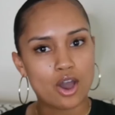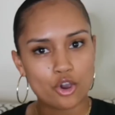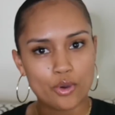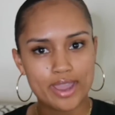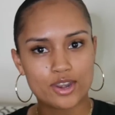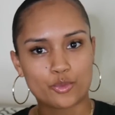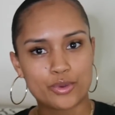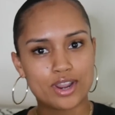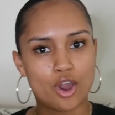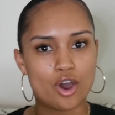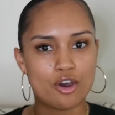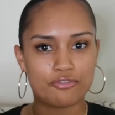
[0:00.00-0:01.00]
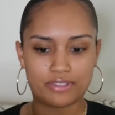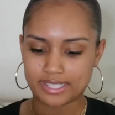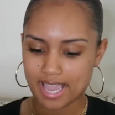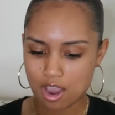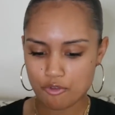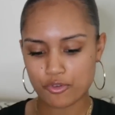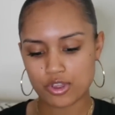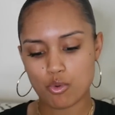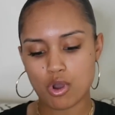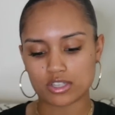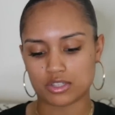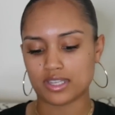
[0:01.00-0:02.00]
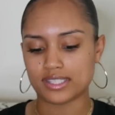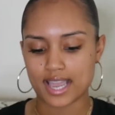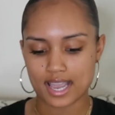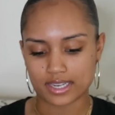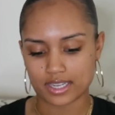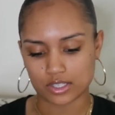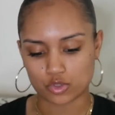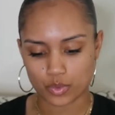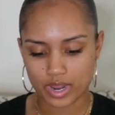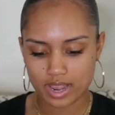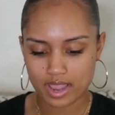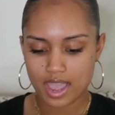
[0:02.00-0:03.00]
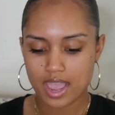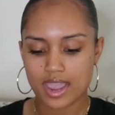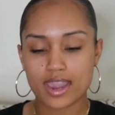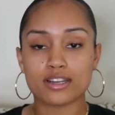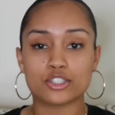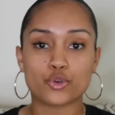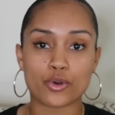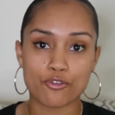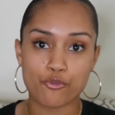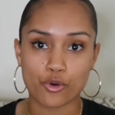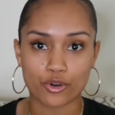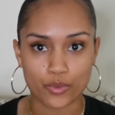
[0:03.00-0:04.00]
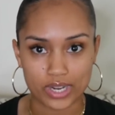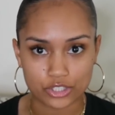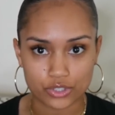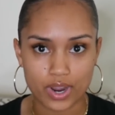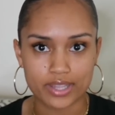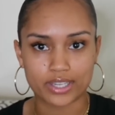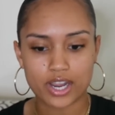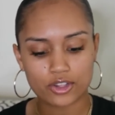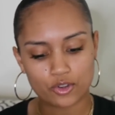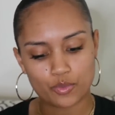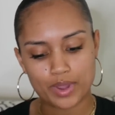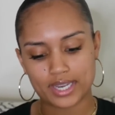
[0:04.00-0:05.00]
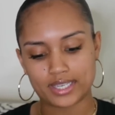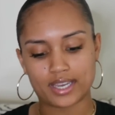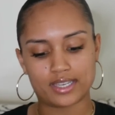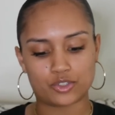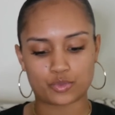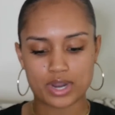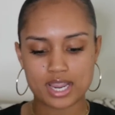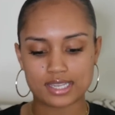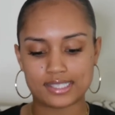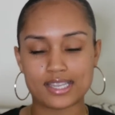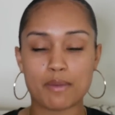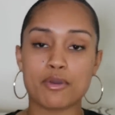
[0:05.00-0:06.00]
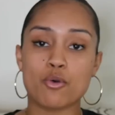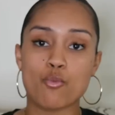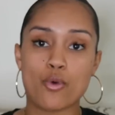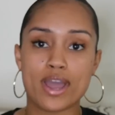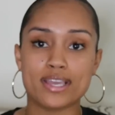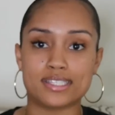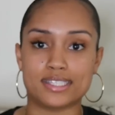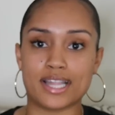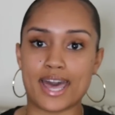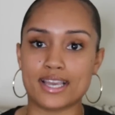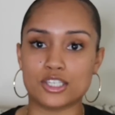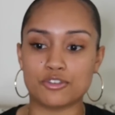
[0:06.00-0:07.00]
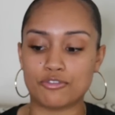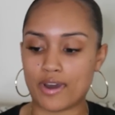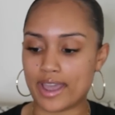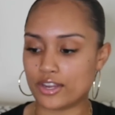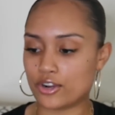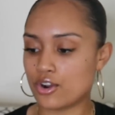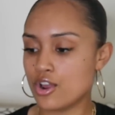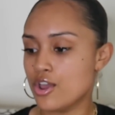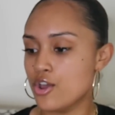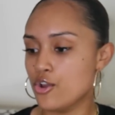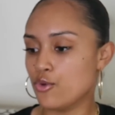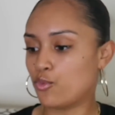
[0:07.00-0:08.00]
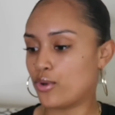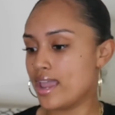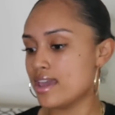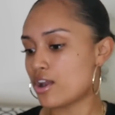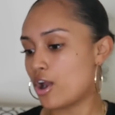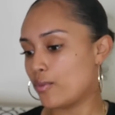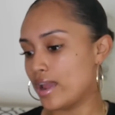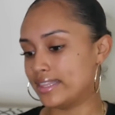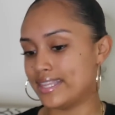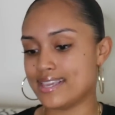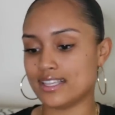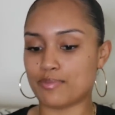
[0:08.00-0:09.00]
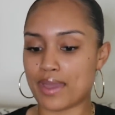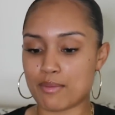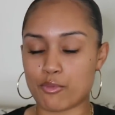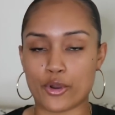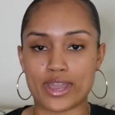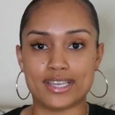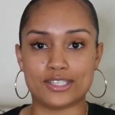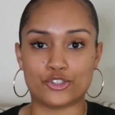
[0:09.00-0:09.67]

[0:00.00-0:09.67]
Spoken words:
I'll go ahead and read off the tag for you all. So the tag does read Air Jordan 4 Retro, and the colorway does read Summit White / Fire Red. All right, these bad boys